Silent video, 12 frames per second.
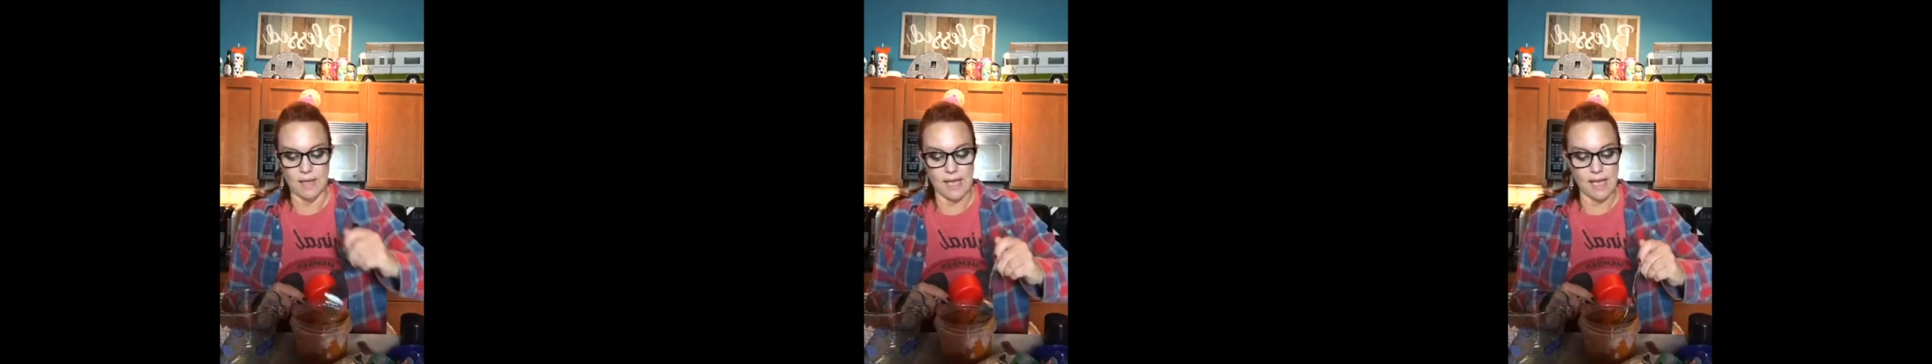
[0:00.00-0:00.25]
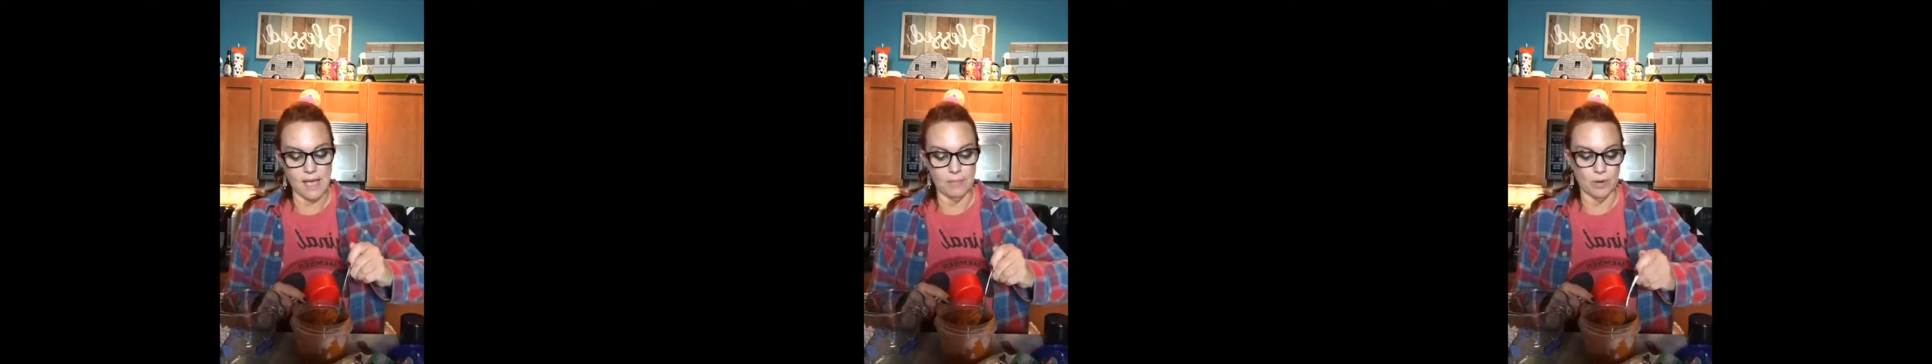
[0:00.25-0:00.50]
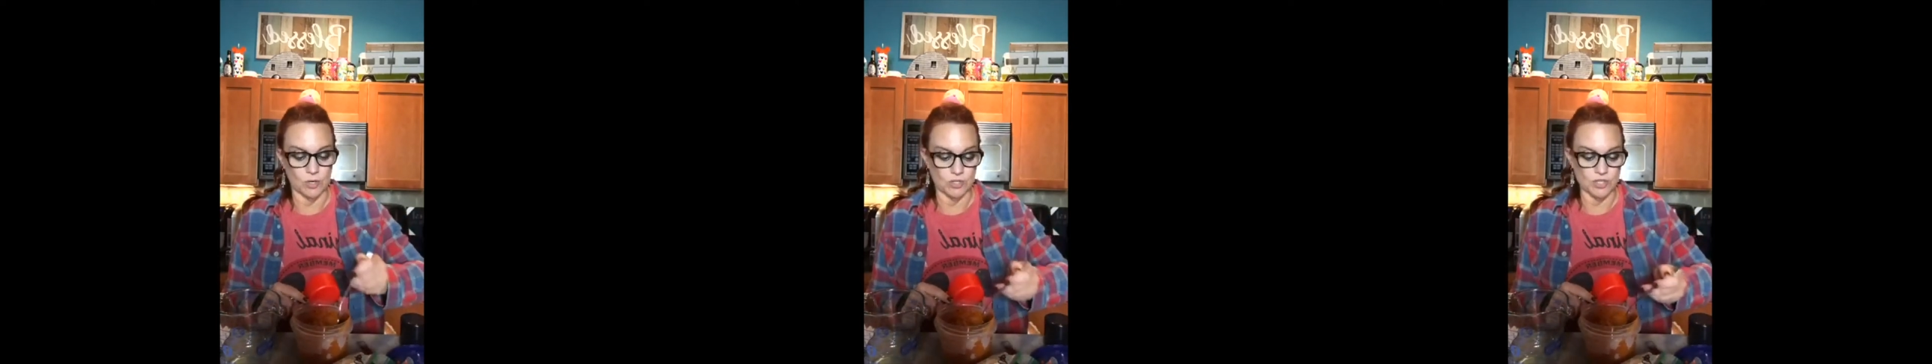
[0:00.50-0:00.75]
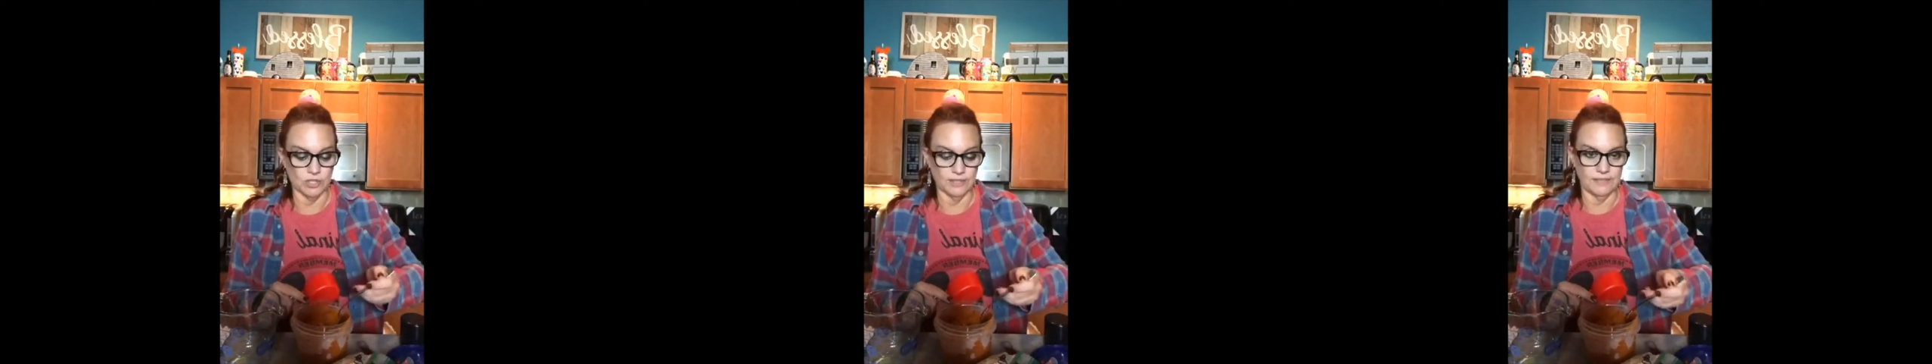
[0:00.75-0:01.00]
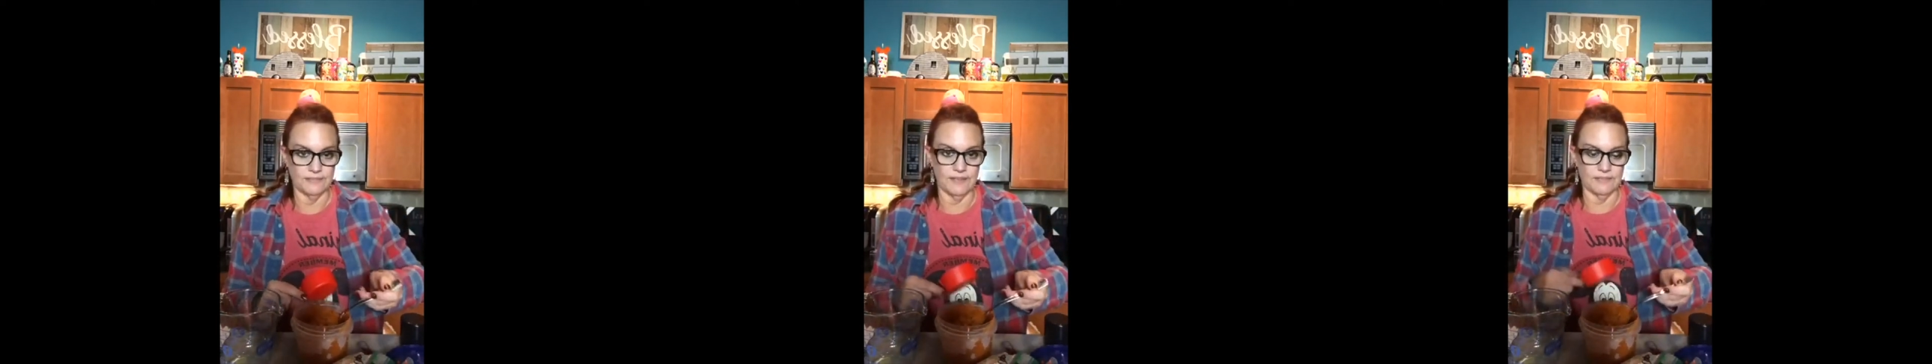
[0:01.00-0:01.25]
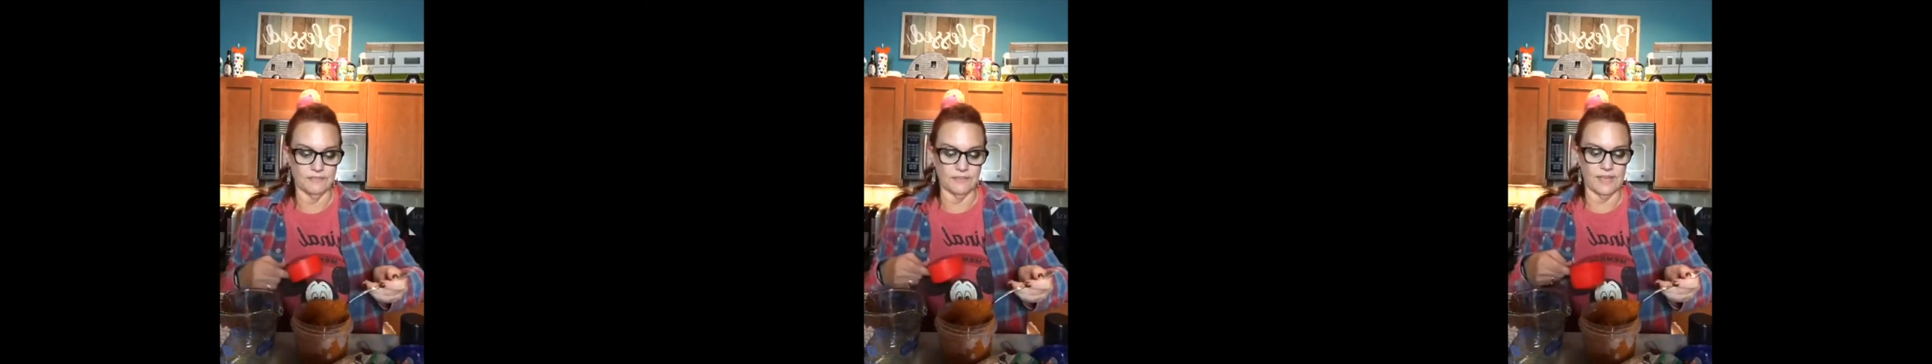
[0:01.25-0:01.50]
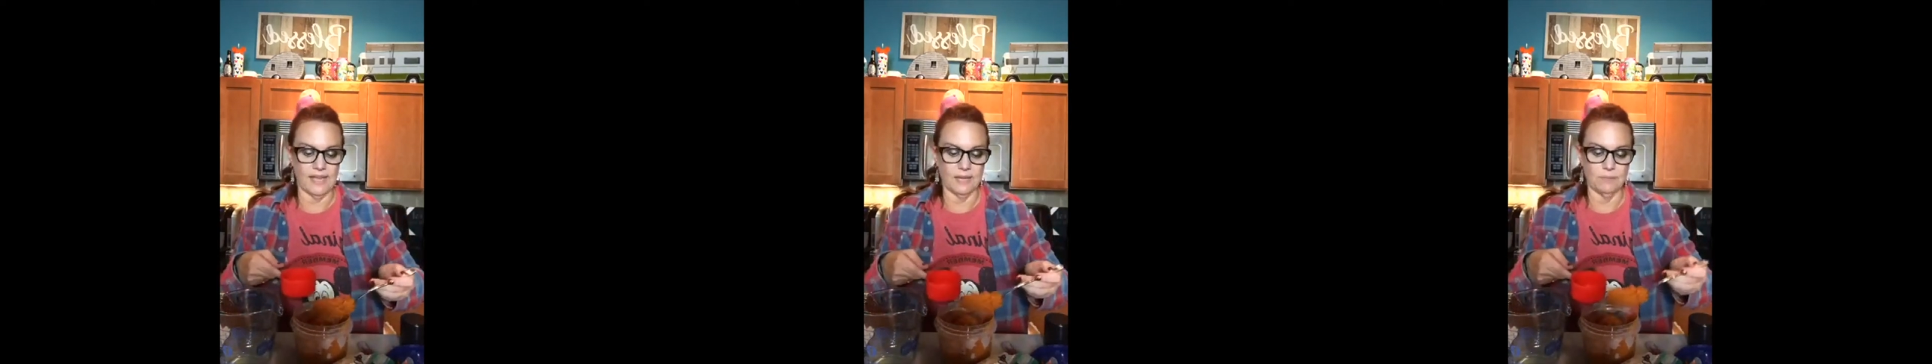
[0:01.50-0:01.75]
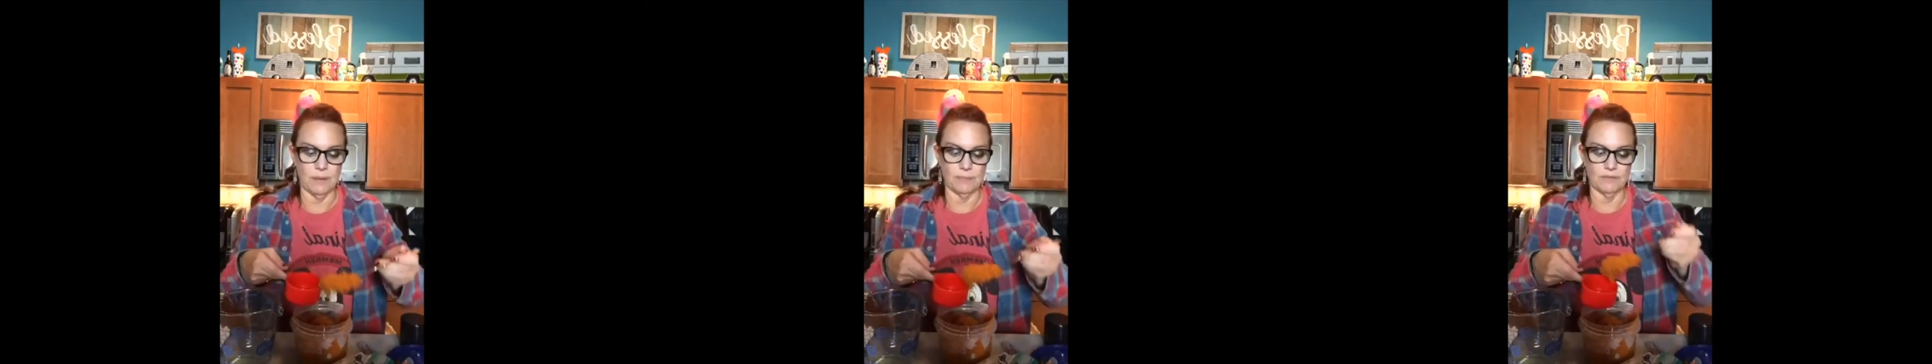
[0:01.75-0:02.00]
I personally think that the
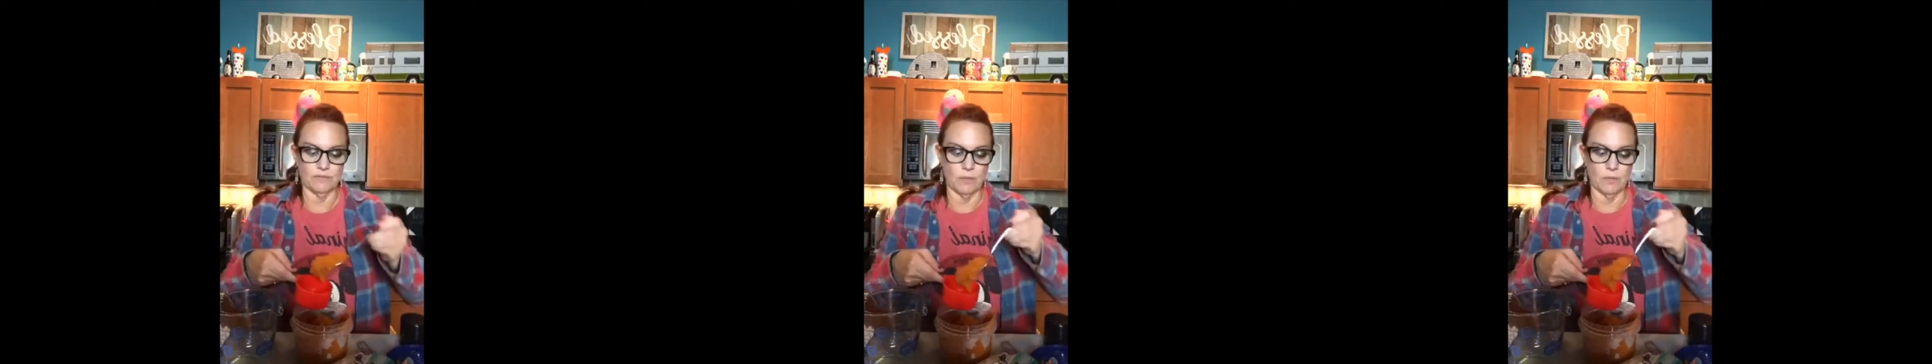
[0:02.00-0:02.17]
canned pumpkin